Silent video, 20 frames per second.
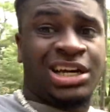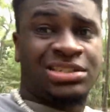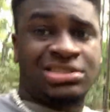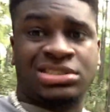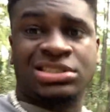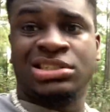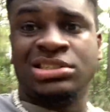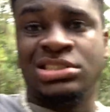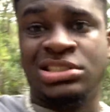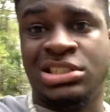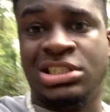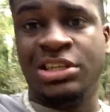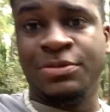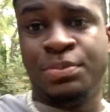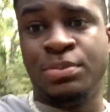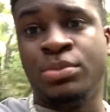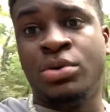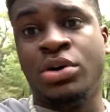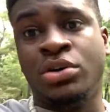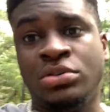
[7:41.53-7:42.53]
I decided to keep
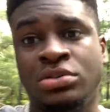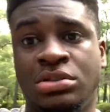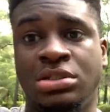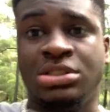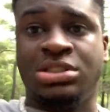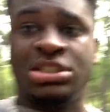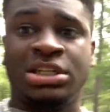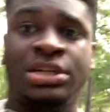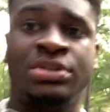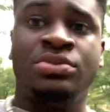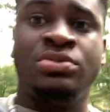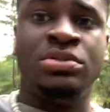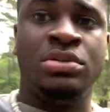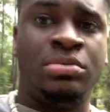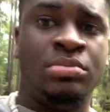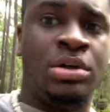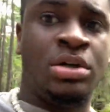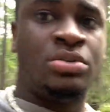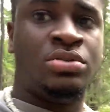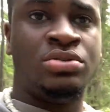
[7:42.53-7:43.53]
them all on the channel.
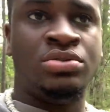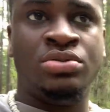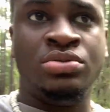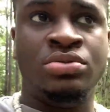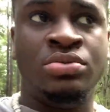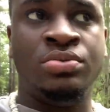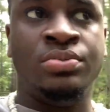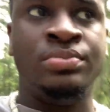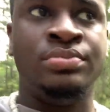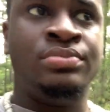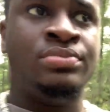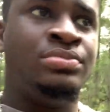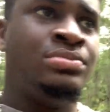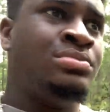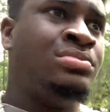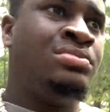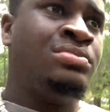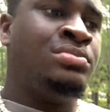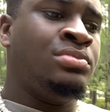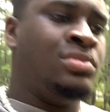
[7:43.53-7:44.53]
I'm not gonna do
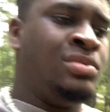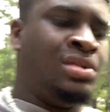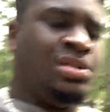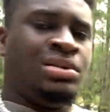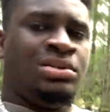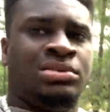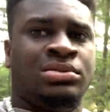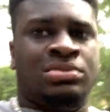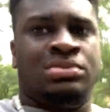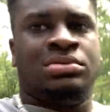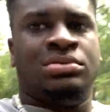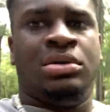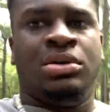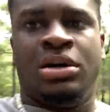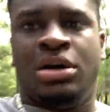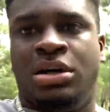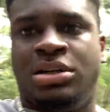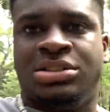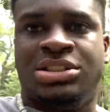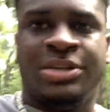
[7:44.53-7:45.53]

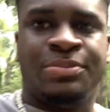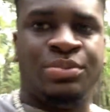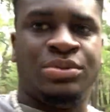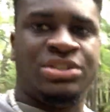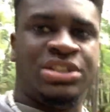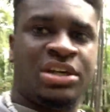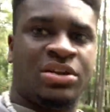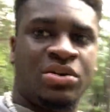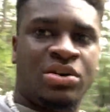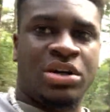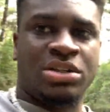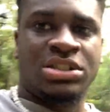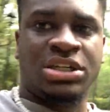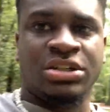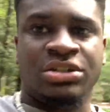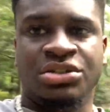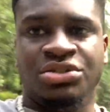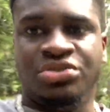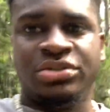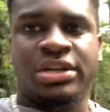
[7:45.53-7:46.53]
a separate channel called
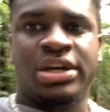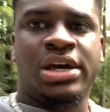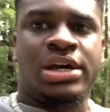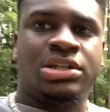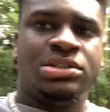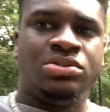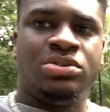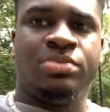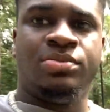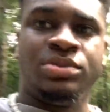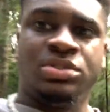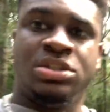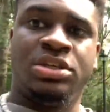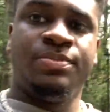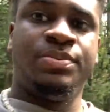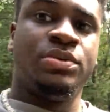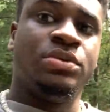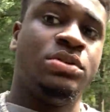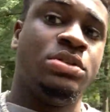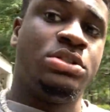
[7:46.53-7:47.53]
Tyrus Reacts. So I'm just
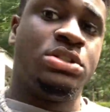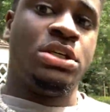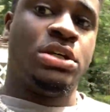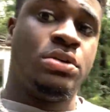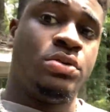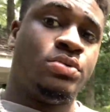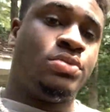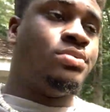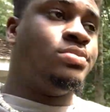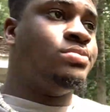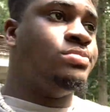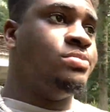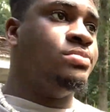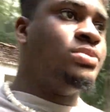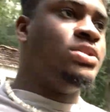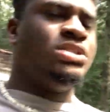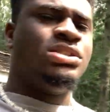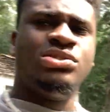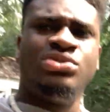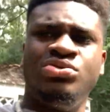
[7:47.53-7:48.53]
keep it on the channel
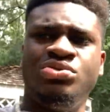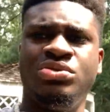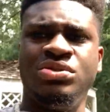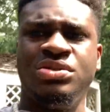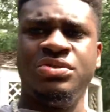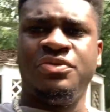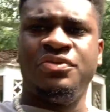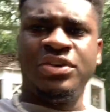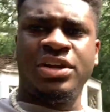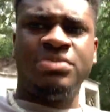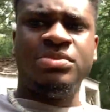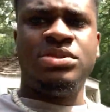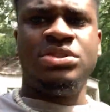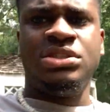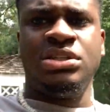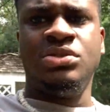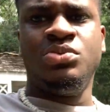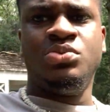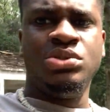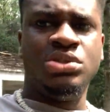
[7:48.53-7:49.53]
because you know it's a family
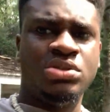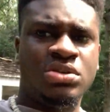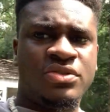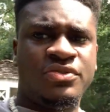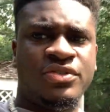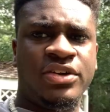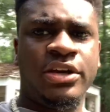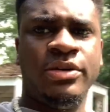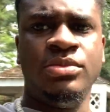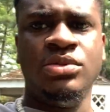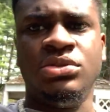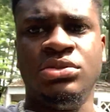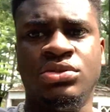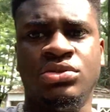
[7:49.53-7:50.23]
channel. We all family.